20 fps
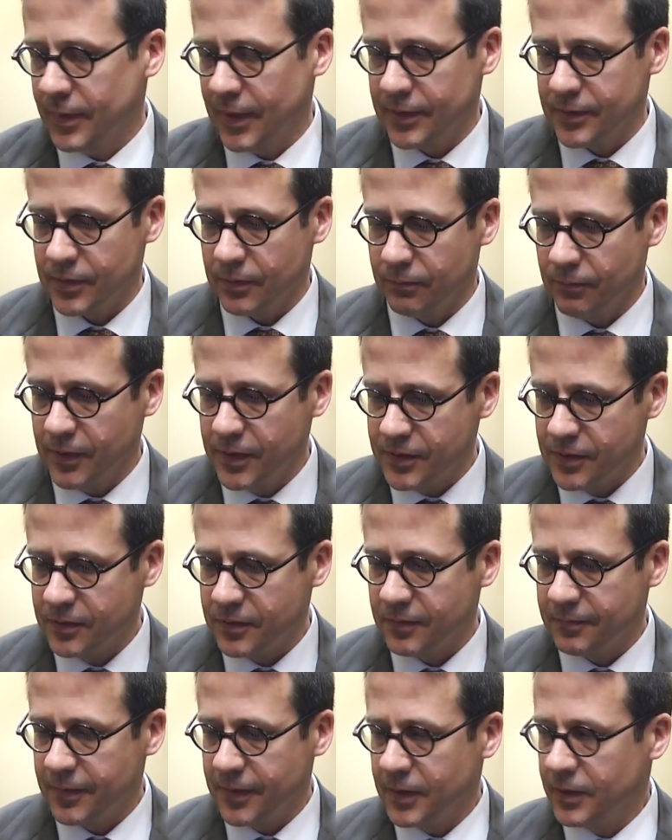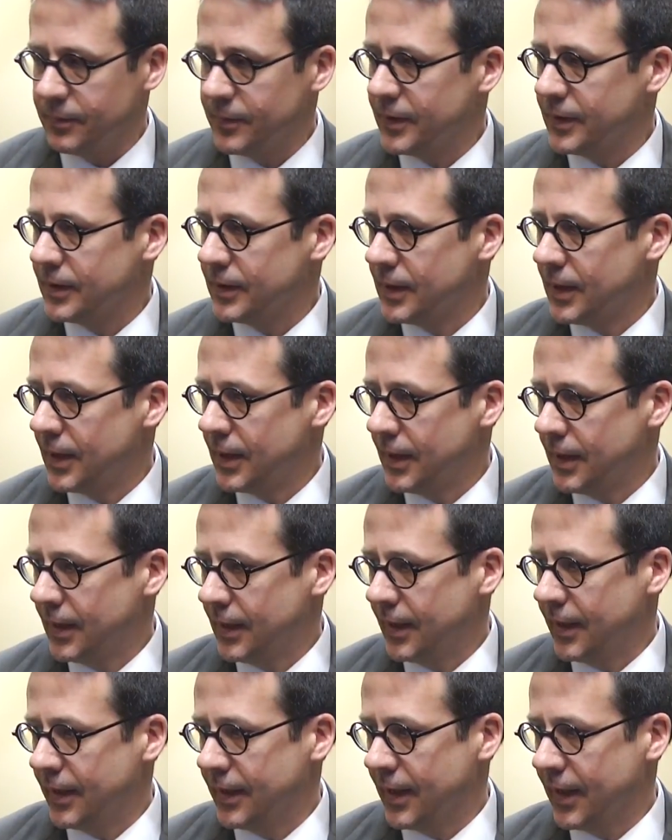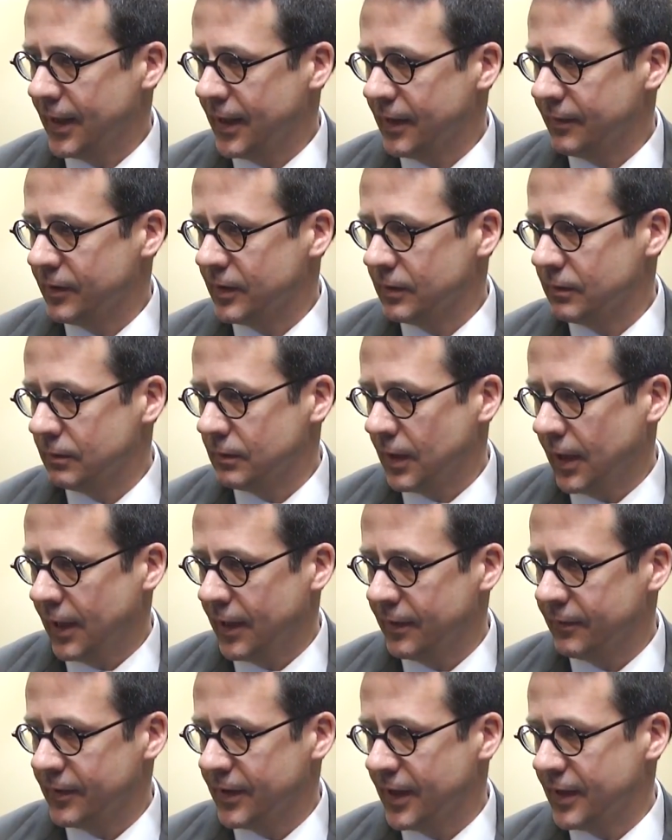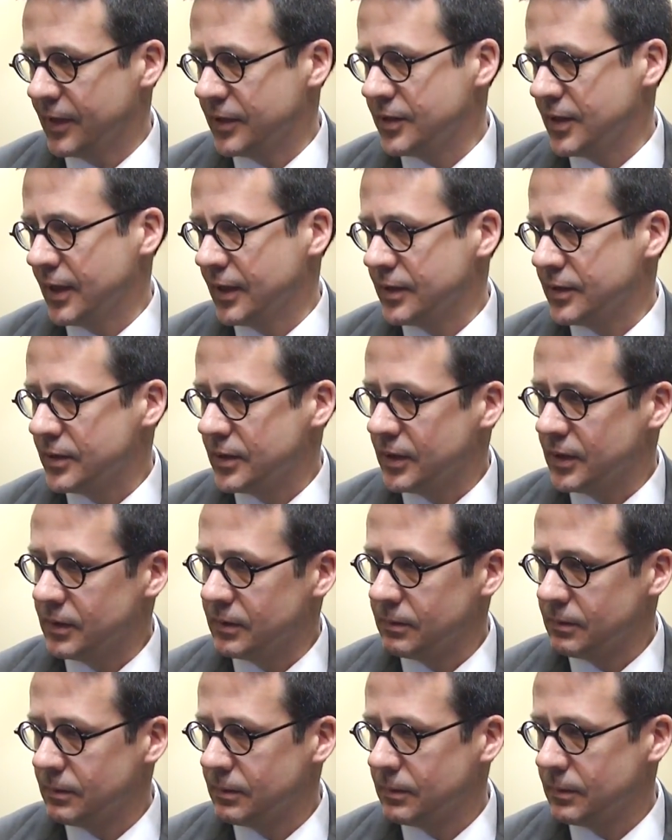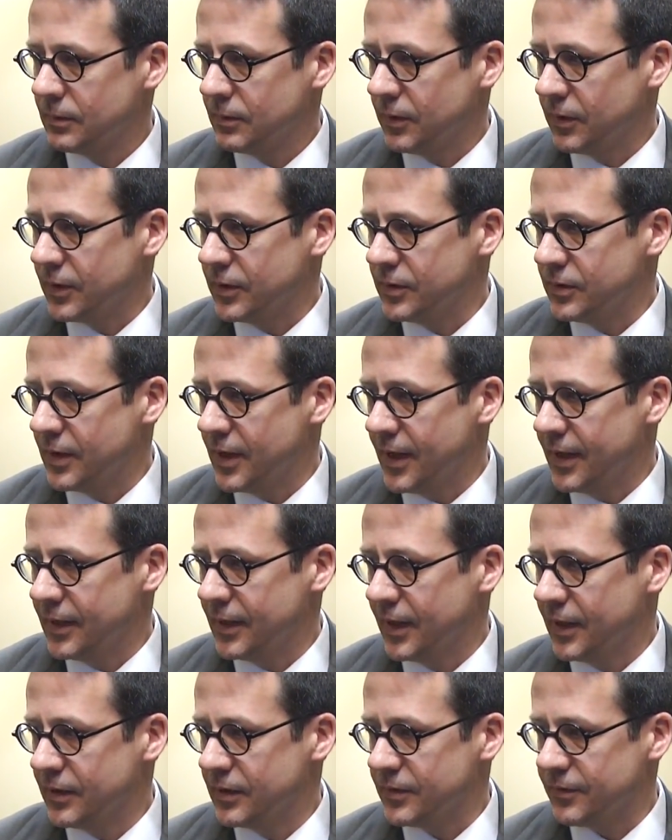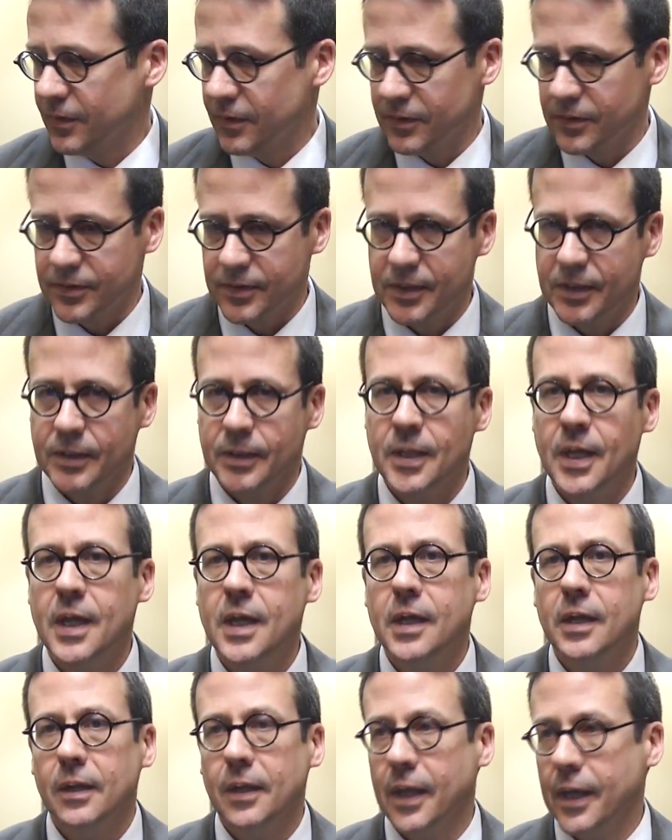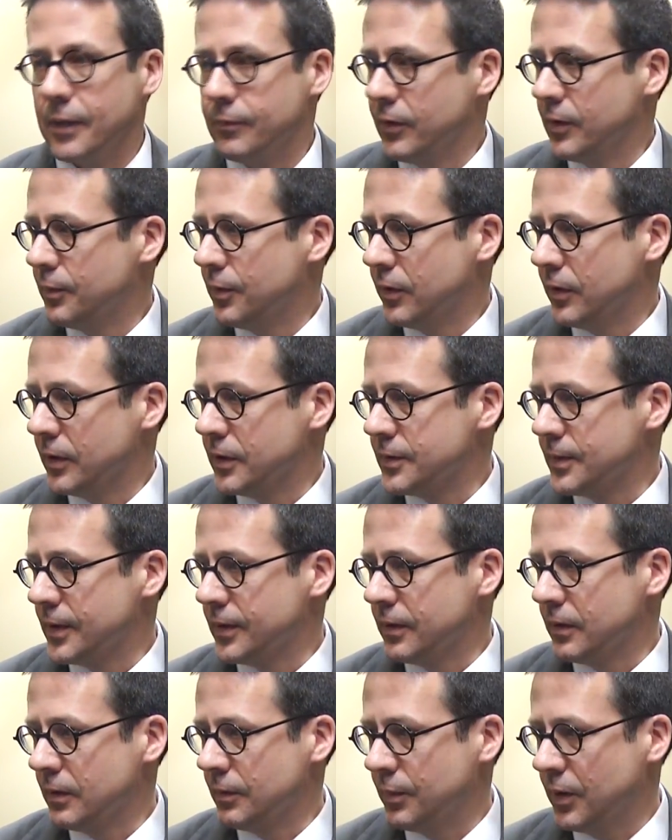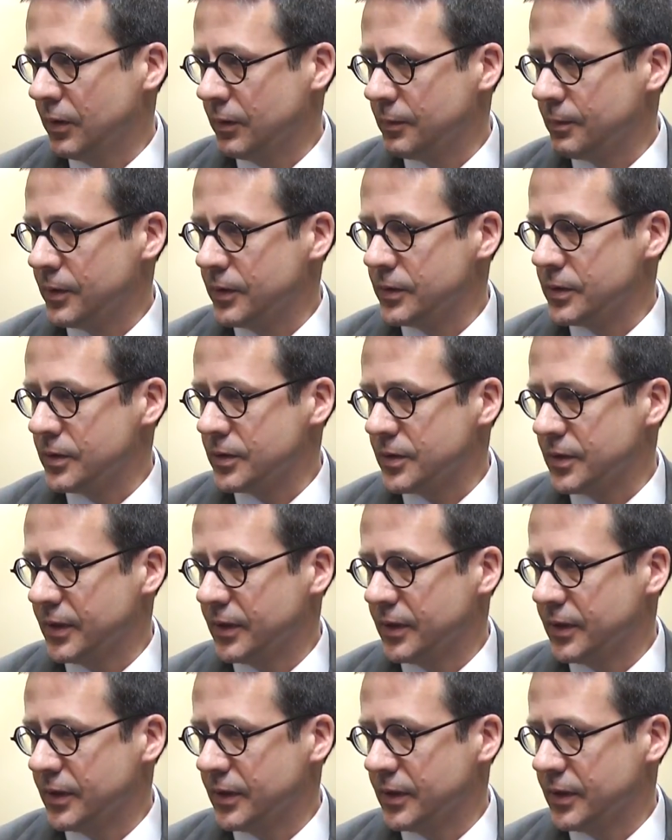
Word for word: that's a recent development and I haven't I haven't had a chance to look into that yet as far as the lab reports, but they are both purchased